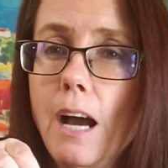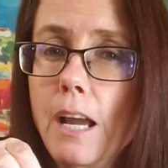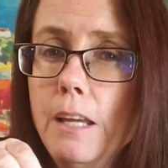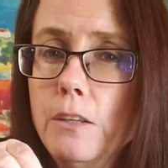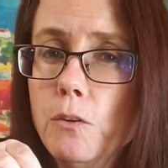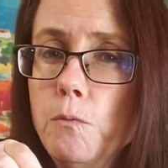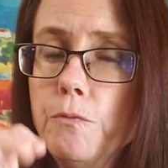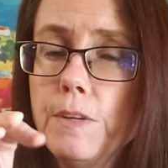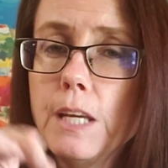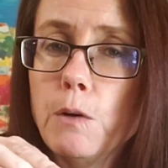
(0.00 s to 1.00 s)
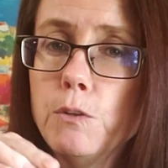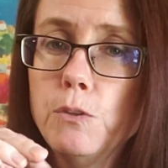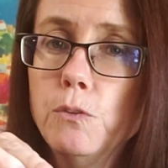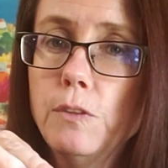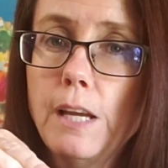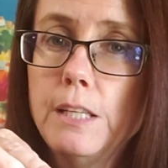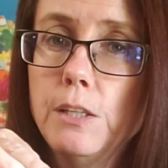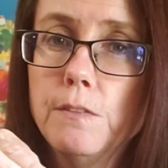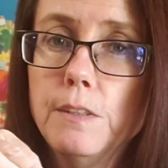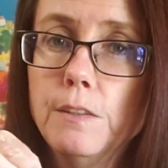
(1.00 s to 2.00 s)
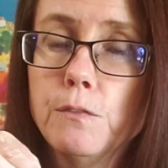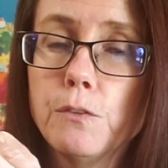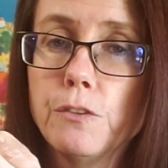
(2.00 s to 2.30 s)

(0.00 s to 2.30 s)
I don't think I would use any of these for